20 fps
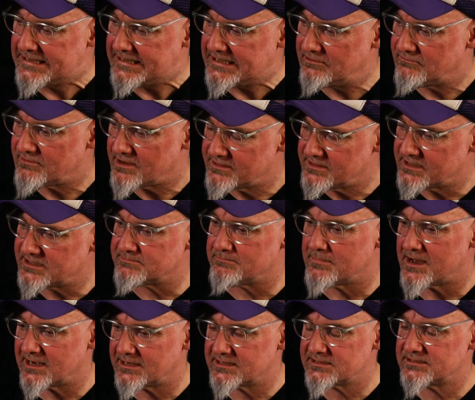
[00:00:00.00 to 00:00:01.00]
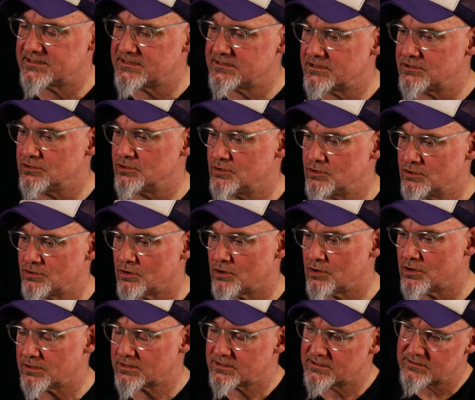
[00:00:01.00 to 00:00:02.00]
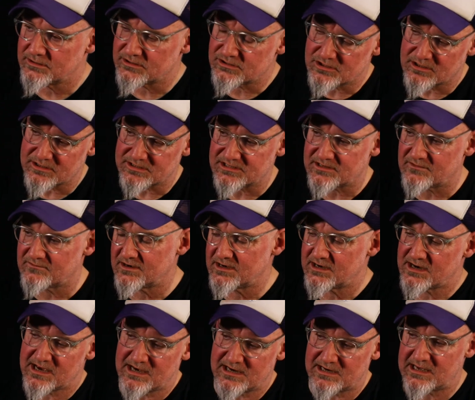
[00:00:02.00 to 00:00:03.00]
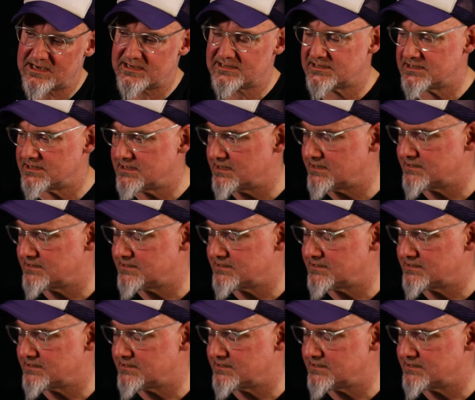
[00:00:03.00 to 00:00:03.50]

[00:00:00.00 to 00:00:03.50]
he ran this magazine in New York in sort of 79, 80,